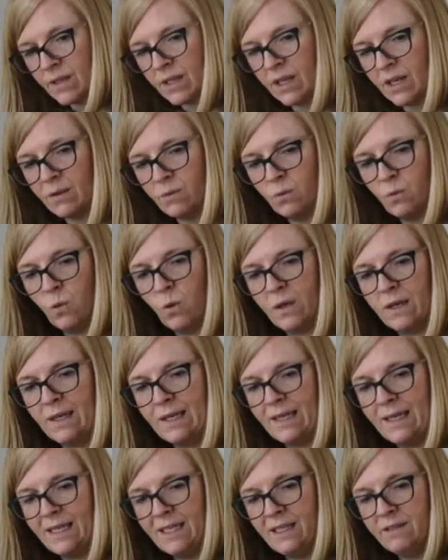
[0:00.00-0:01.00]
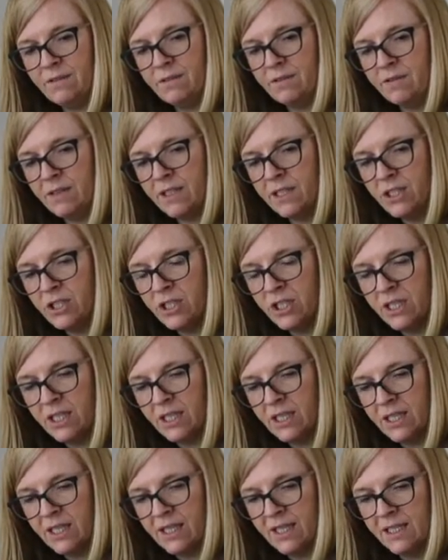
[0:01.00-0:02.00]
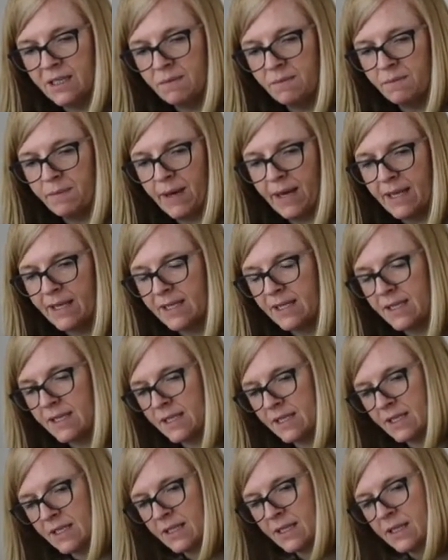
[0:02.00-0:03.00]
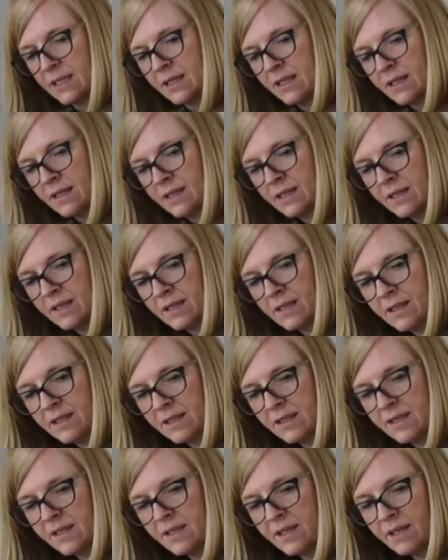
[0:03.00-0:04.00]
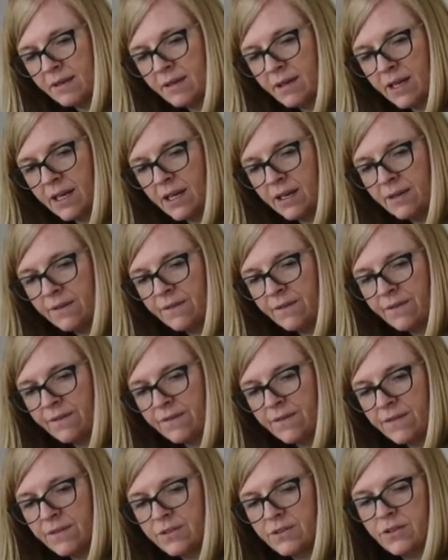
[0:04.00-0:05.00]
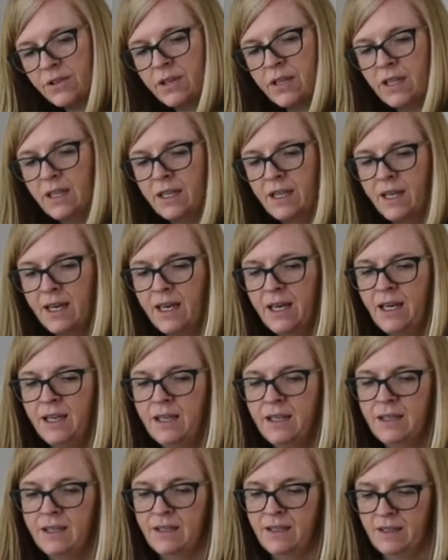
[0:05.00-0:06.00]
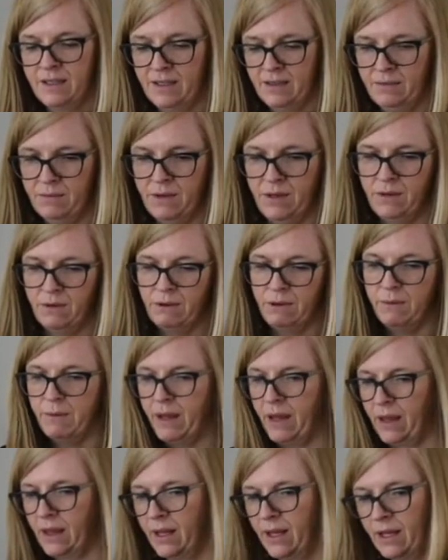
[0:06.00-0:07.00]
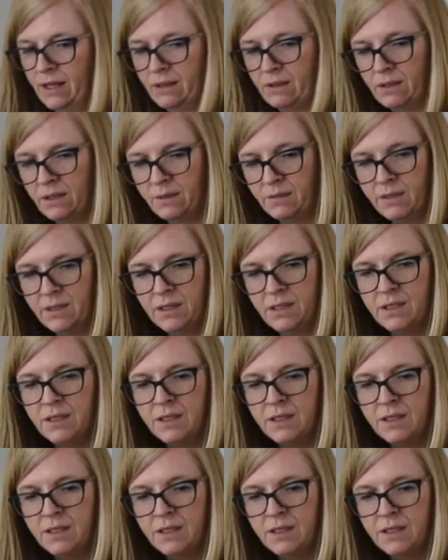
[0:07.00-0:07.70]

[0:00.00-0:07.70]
and what leverage is best. So here we go. Try it there. Might work better there. Beyond that.